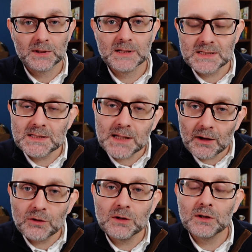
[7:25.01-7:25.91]
This is how
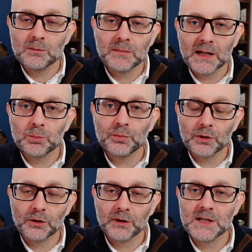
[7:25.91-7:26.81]
you can make
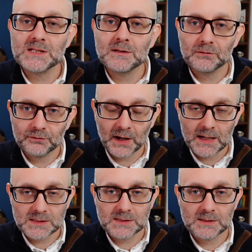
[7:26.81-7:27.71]
progress
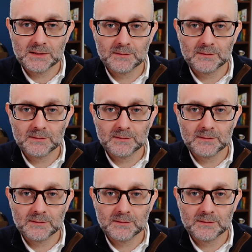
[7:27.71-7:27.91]
fast.